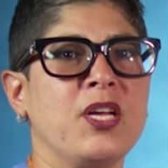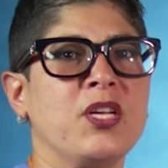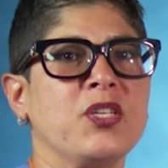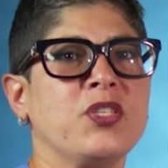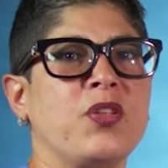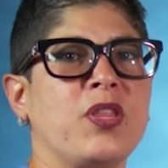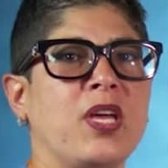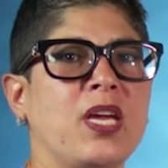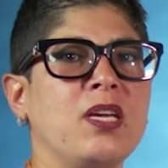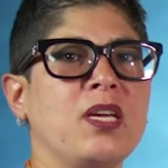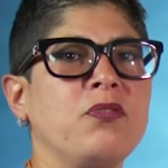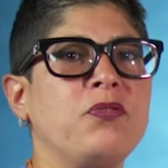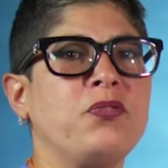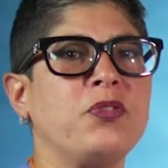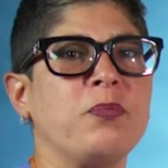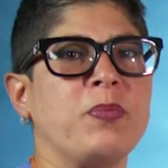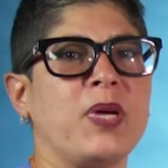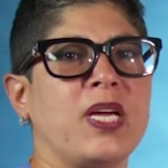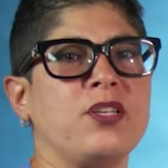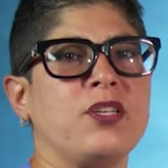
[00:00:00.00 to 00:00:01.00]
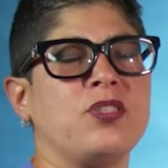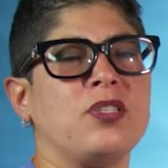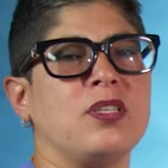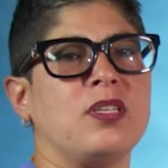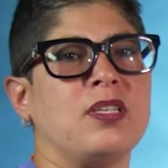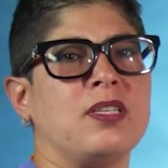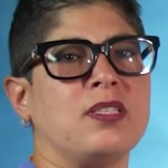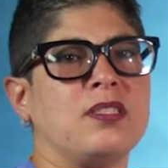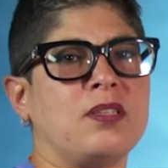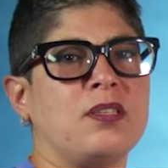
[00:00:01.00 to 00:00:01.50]
So the
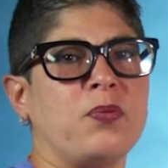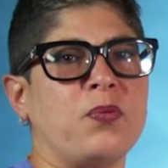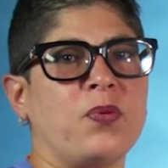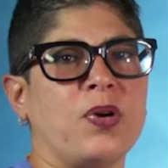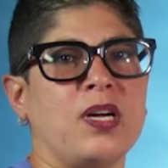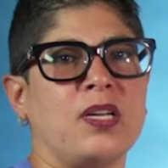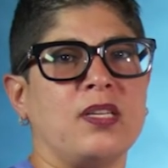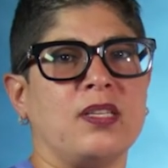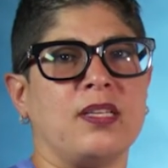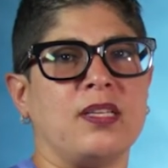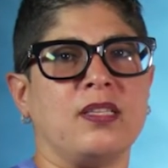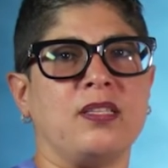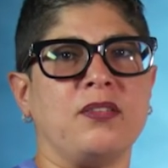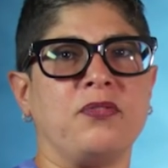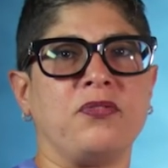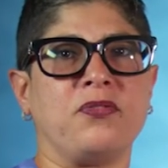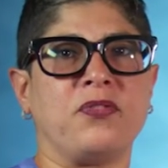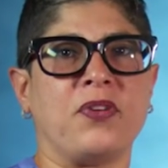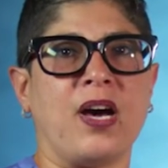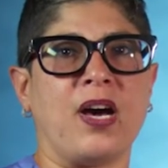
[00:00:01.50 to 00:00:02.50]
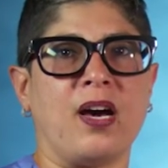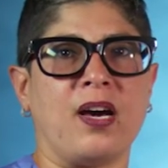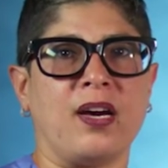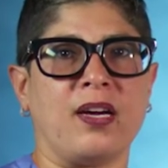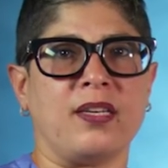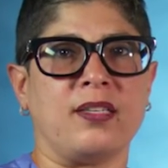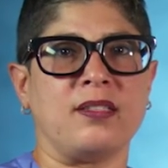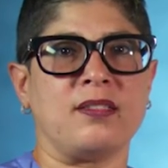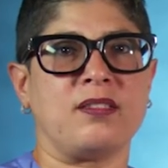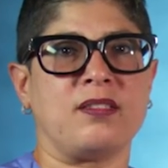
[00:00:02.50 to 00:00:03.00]
information is the one that
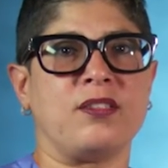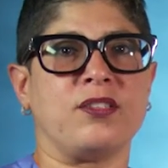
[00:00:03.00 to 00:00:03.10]
defines